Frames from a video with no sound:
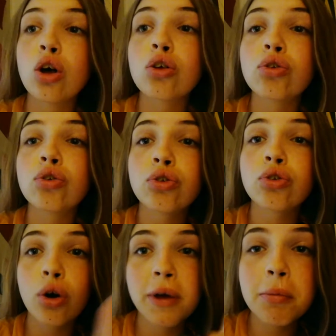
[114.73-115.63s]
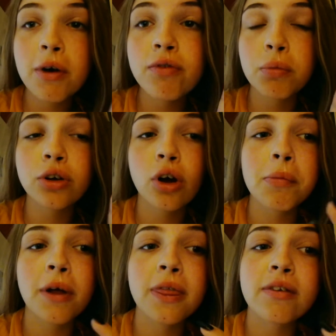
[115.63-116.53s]
so me and my friend were talking
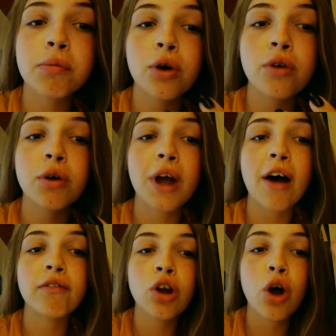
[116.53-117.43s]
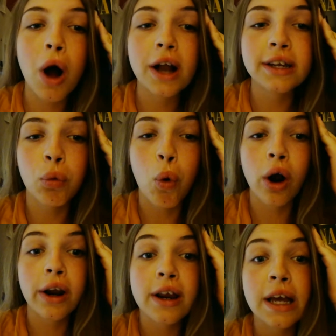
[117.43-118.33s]
about this movie. We have no idea
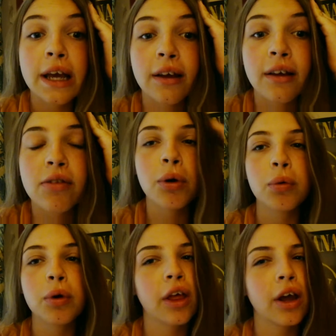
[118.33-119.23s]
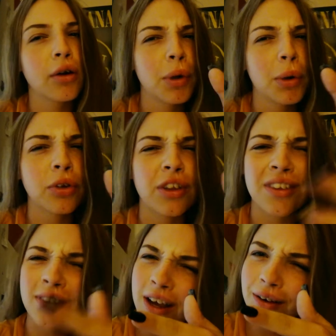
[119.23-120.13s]
what it is, but we like remember the
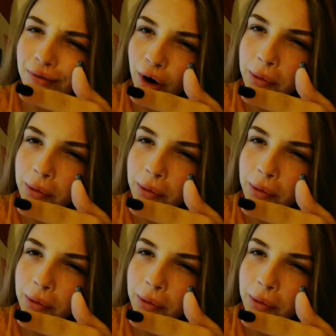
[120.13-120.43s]
scene from